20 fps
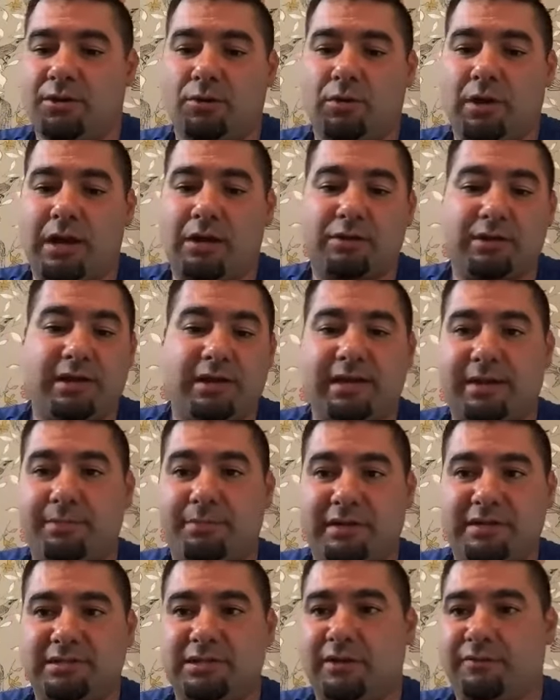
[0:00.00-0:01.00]
how can I get
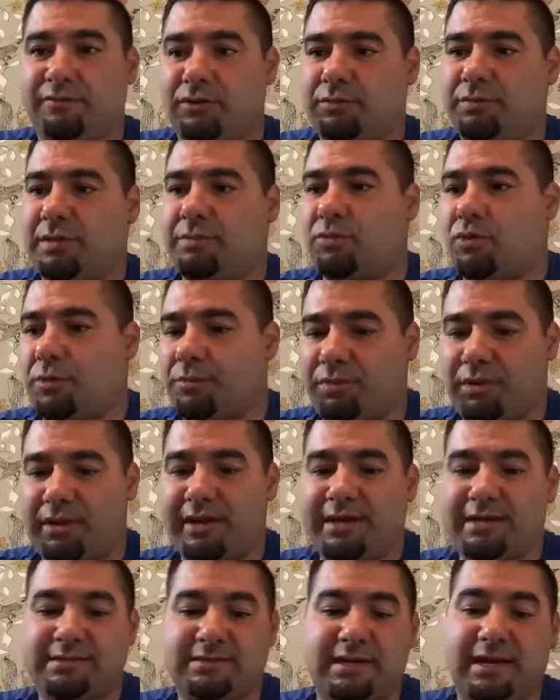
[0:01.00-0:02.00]
myself a little bit more
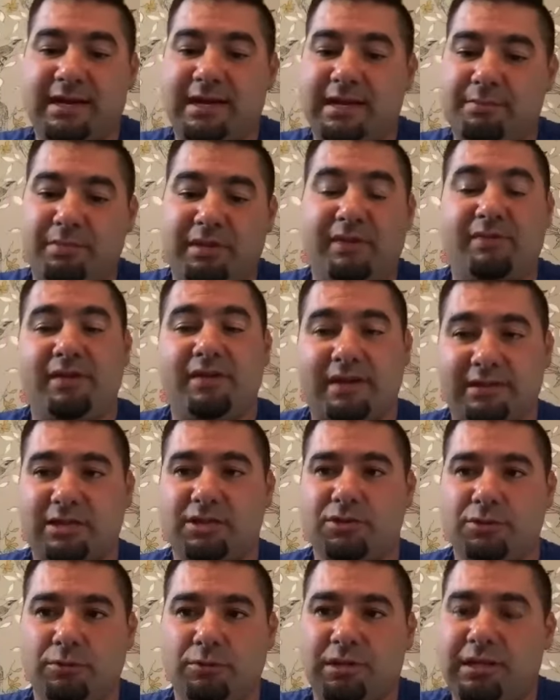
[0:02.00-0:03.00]
playing time even at the
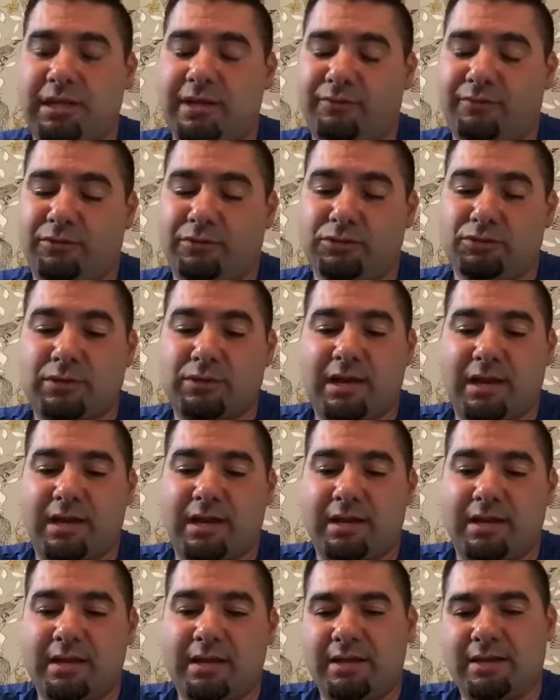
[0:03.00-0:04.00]
youth level. So
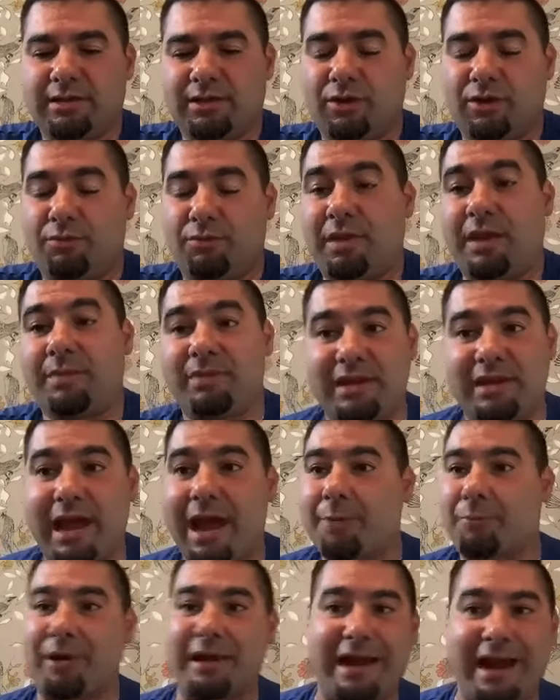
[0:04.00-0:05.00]
maybe
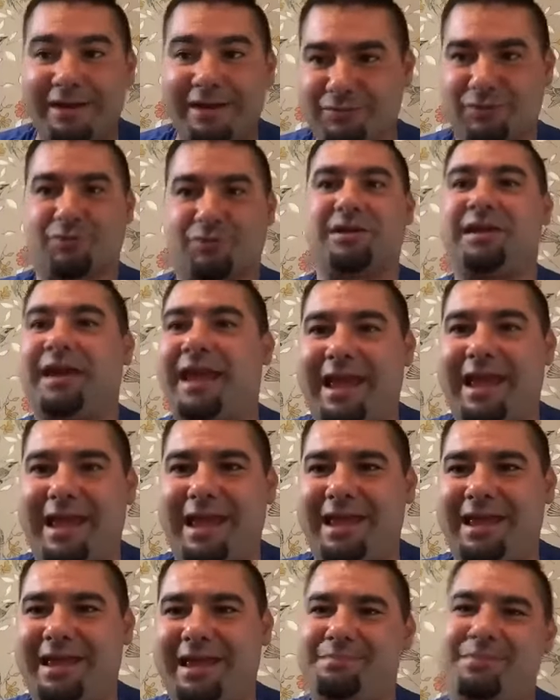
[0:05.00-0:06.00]
not right after a
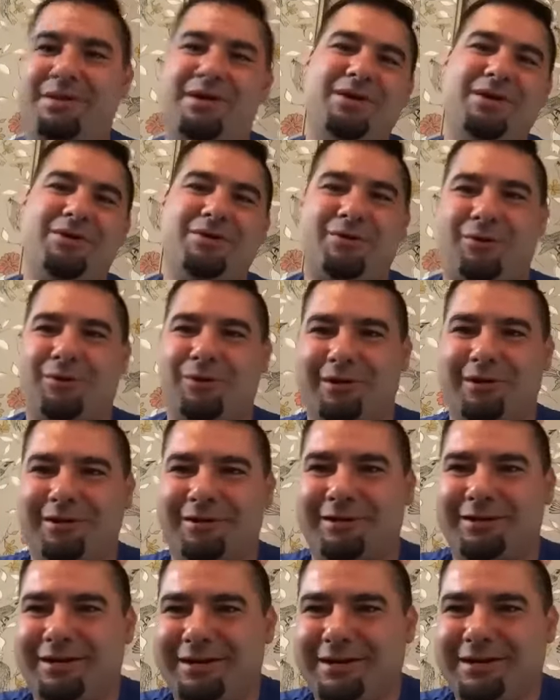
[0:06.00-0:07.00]
game,
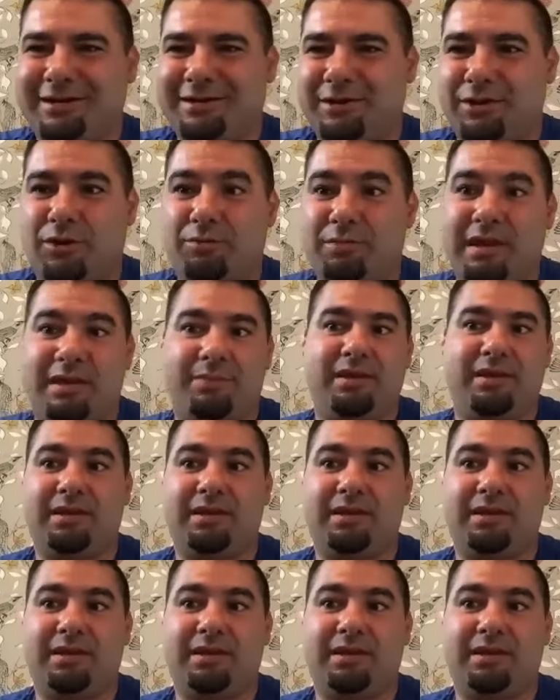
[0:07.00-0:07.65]
or maybe